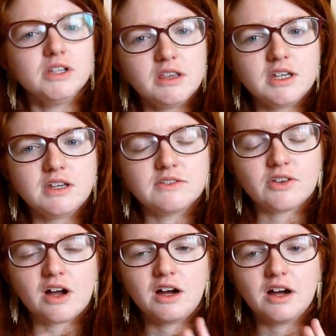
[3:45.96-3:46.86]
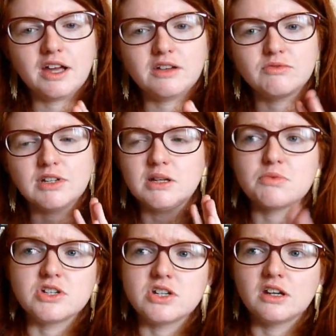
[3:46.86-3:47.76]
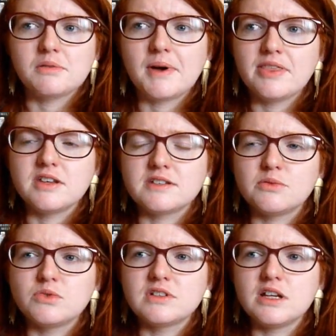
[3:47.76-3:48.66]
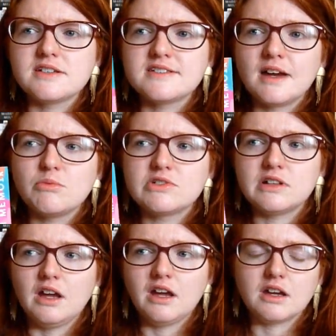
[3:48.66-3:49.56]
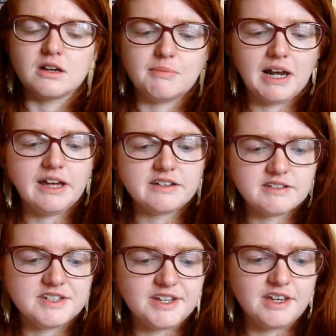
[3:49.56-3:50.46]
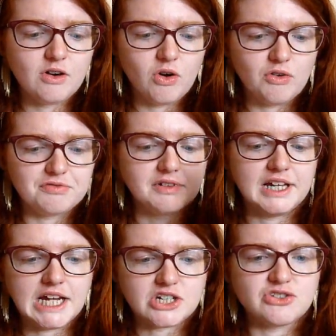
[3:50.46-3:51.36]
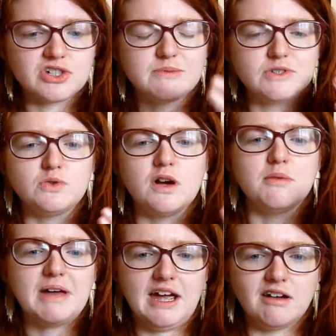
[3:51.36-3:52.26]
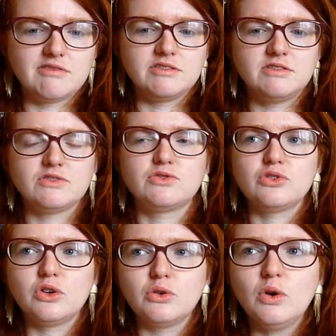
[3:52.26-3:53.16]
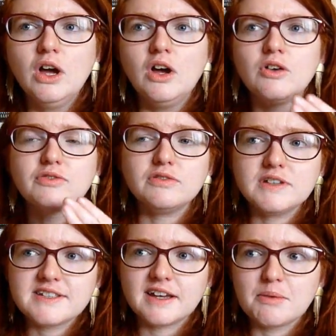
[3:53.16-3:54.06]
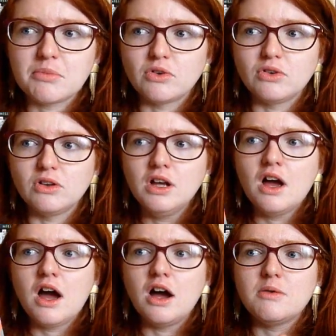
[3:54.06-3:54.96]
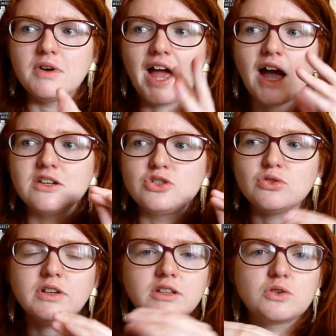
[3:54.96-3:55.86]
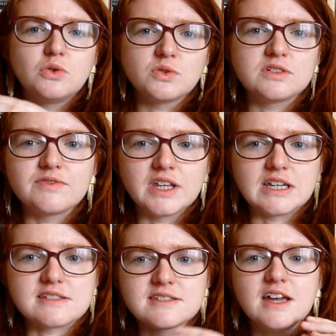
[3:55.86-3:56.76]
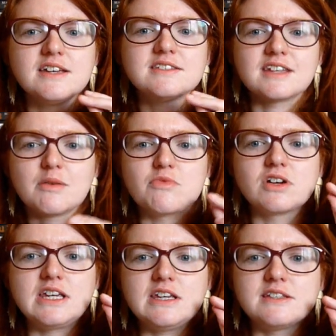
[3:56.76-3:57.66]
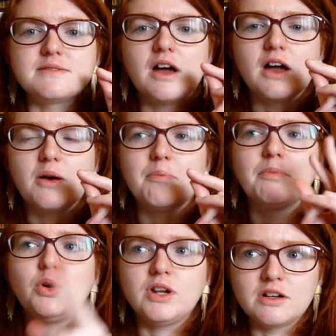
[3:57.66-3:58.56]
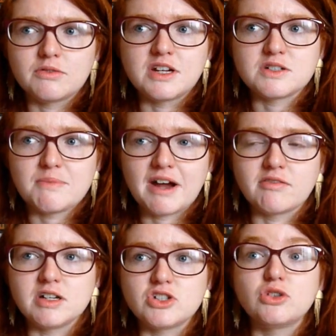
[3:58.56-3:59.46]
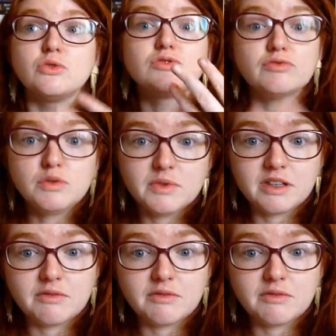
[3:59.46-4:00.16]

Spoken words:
One of the things I really appreciated about this was like Samra's like complexity of relationship to her parents. So for example, during the course of this, Samra is put in an arranged marriage, goes through with